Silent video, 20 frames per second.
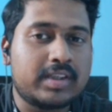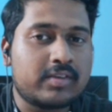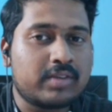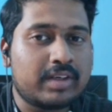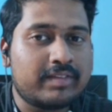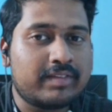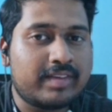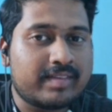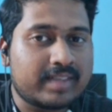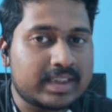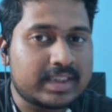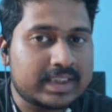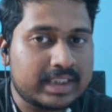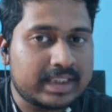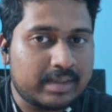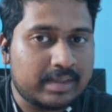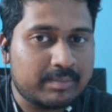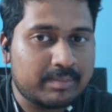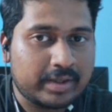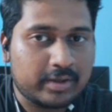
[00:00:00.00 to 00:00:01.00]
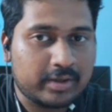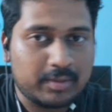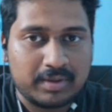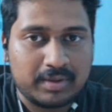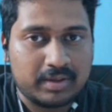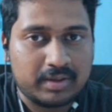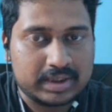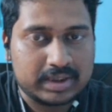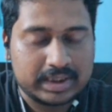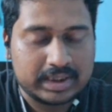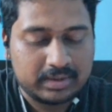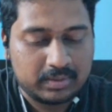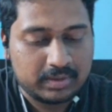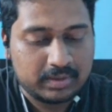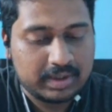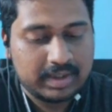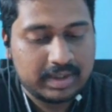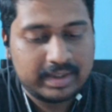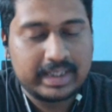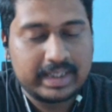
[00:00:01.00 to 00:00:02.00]
So I've discussed that in microbiology.
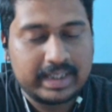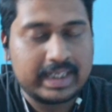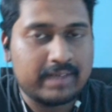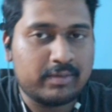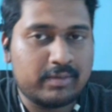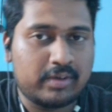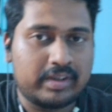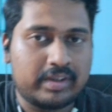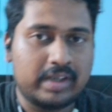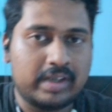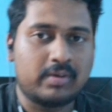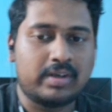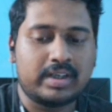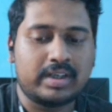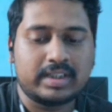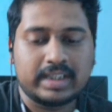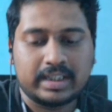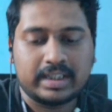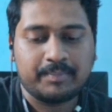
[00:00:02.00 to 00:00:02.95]
Okay, here I have not included that.